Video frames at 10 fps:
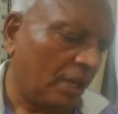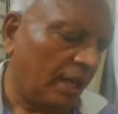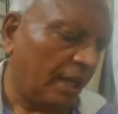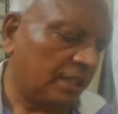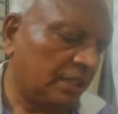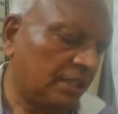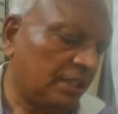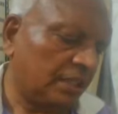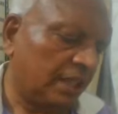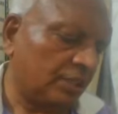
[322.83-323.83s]

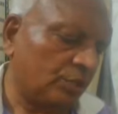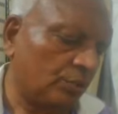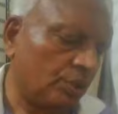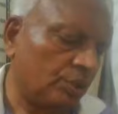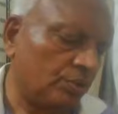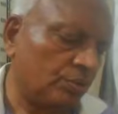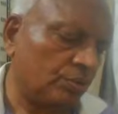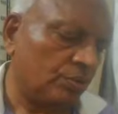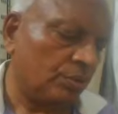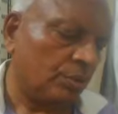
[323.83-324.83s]
Architect has to issue
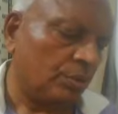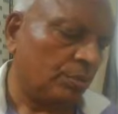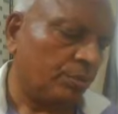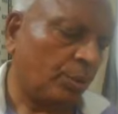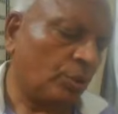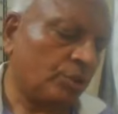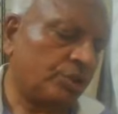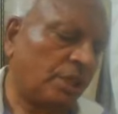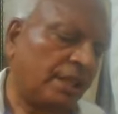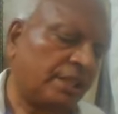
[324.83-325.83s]

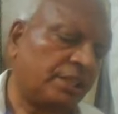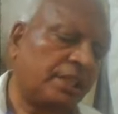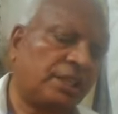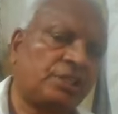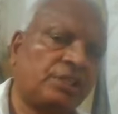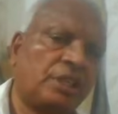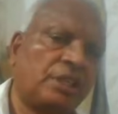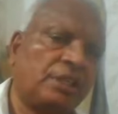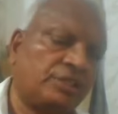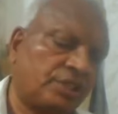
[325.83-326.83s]
post-architectural
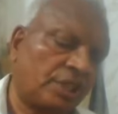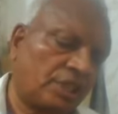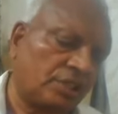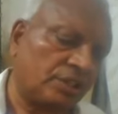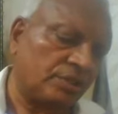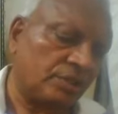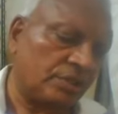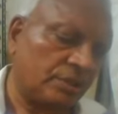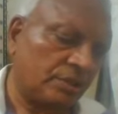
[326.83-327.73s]
instructions